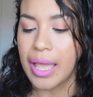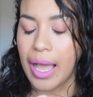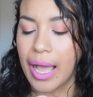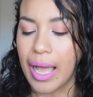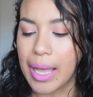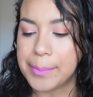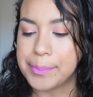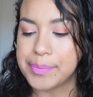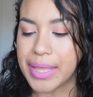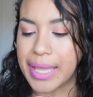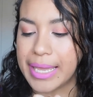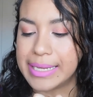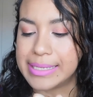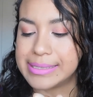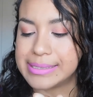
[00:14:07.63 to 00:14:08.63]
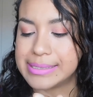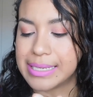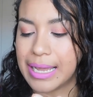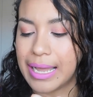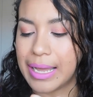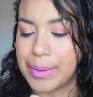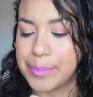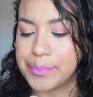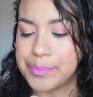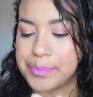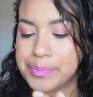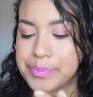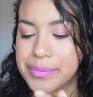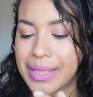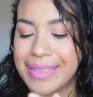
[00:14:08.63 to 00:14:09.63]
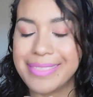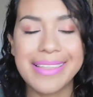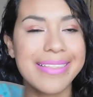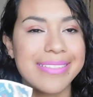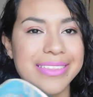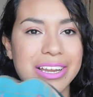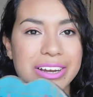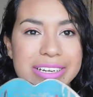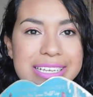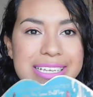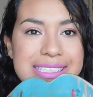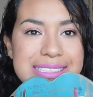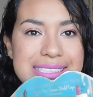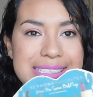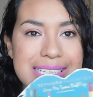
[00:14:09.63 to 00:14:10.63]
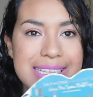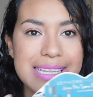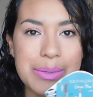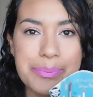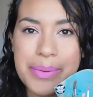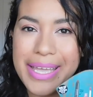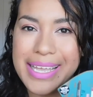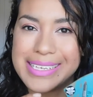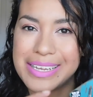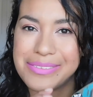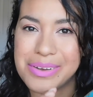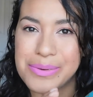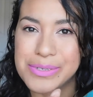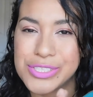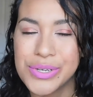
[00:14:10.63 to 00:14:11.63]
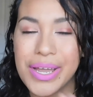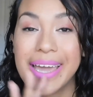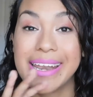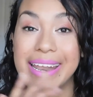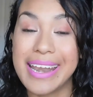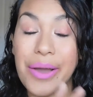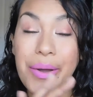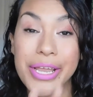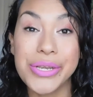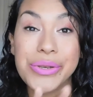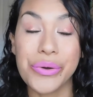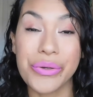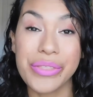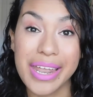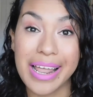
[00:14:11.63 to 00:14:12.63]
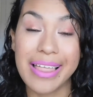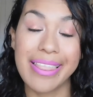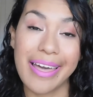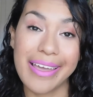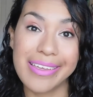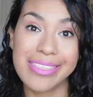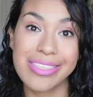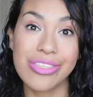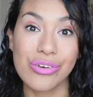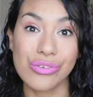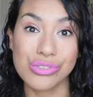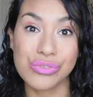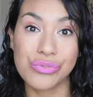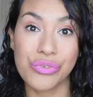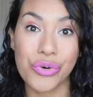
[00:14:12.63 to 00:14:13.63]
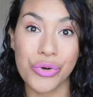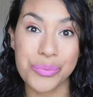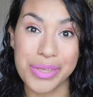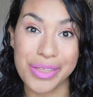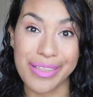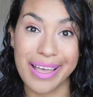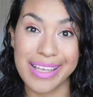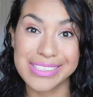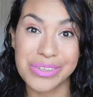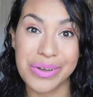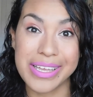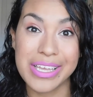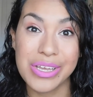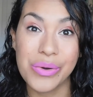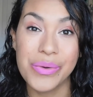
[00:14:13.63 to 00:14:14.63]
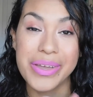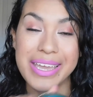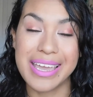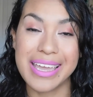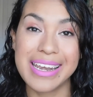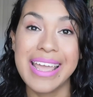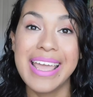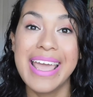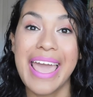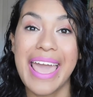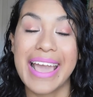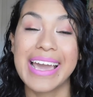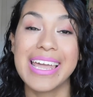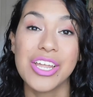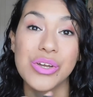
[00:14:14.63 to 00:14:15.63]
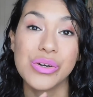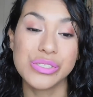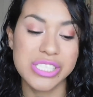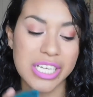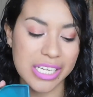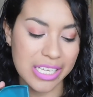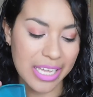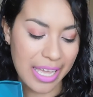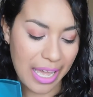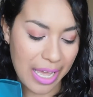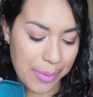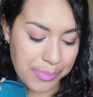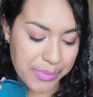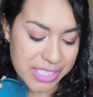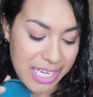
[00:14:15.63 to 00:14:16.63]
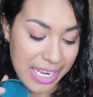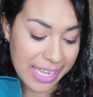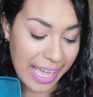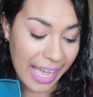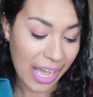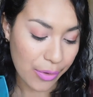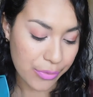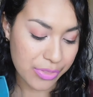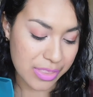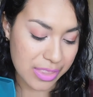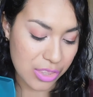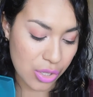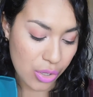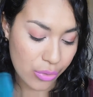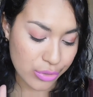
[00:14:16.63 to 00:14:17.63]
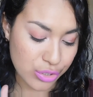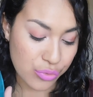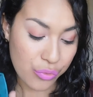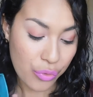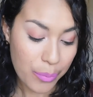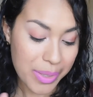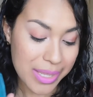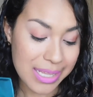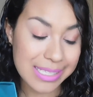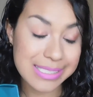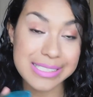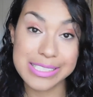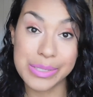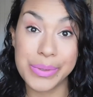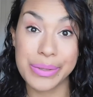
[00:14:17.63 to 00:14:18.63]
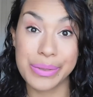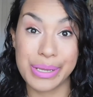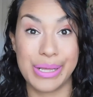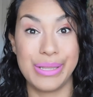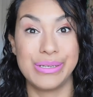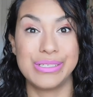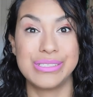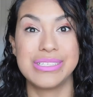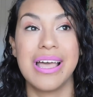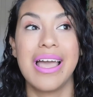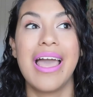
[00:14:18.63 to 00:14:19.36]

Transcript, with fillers: Um, and um, and the Tarteist lip paint I've never tried and now I know that I like those formulas so I can go in and kind of go check um, check out those formulas and see what other colors